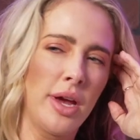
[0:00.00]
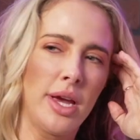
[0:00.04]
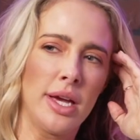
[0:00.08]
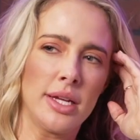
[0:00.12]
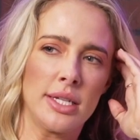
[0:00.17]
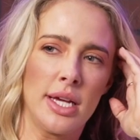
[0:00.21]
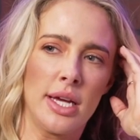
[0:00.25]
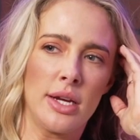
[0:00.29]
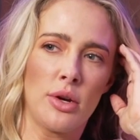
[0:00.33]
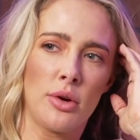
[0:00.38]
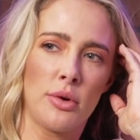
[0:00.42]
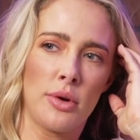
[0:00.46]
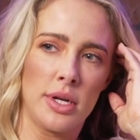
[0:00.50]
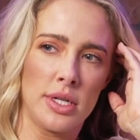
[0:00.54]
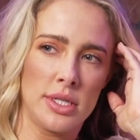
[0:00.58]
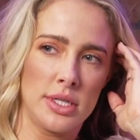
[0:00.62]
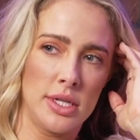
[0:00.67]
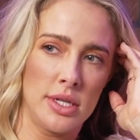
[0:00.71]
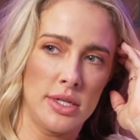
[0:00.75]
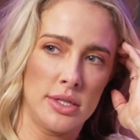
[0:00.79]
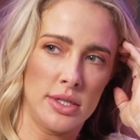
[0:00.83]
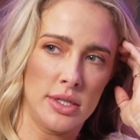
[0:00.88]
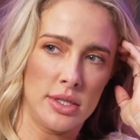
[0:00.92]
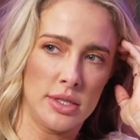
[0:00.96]
guess I don't want
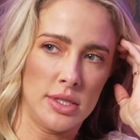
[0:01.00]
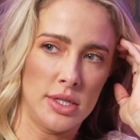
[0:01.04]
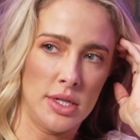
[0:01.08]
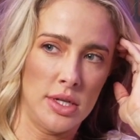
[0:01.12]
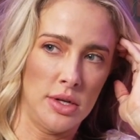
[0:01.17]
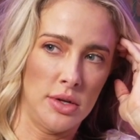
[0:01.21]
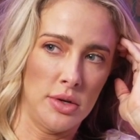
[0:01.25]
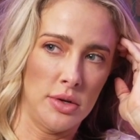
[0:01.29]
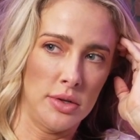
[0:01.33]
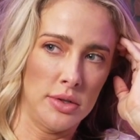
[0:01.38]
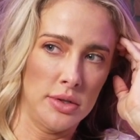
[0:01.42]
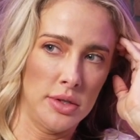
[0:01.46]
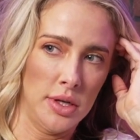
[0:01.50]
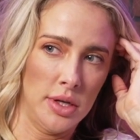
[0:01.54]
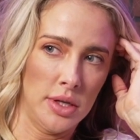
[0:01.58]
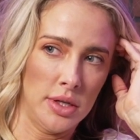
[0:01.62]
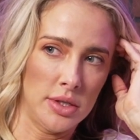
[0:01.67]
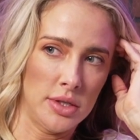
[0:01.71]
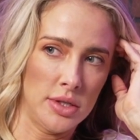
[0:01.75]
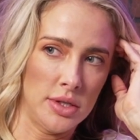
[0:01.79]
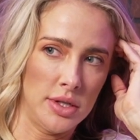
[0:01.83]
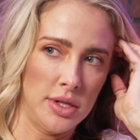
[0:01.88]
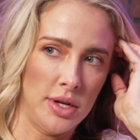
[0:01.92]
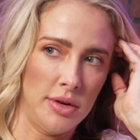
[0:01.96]
to see a 16-year-old.
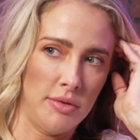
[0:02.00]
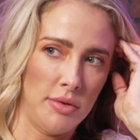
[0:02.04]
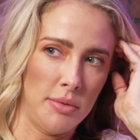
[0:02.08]
Actually, never